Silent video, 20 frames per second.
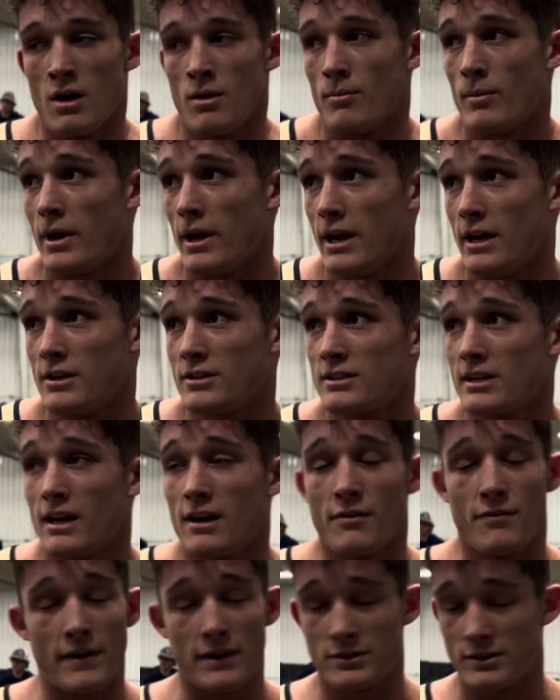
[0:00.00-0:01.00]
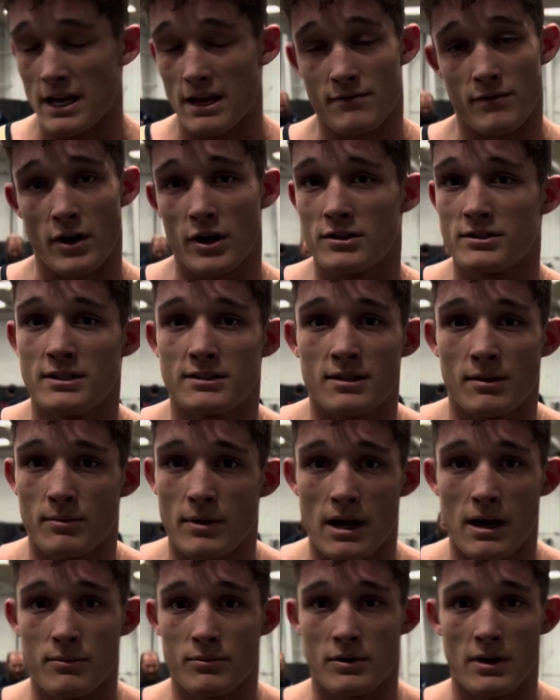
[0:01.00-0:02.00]
Man, you just gotta face the adversity
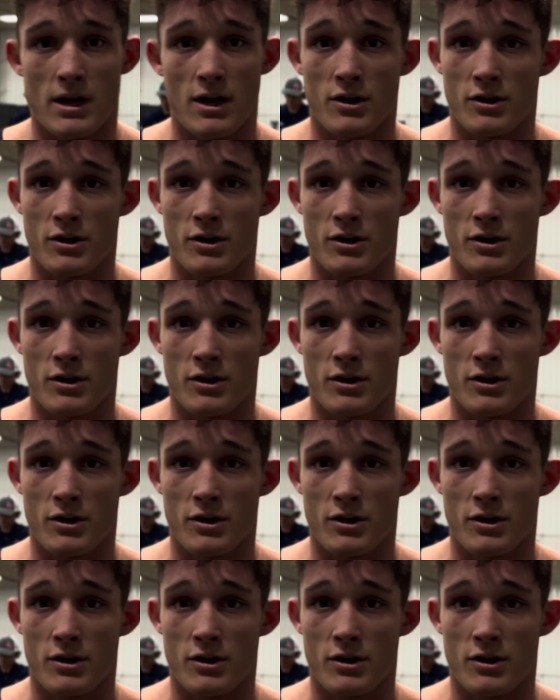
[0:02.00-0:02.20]
sometimes, you know.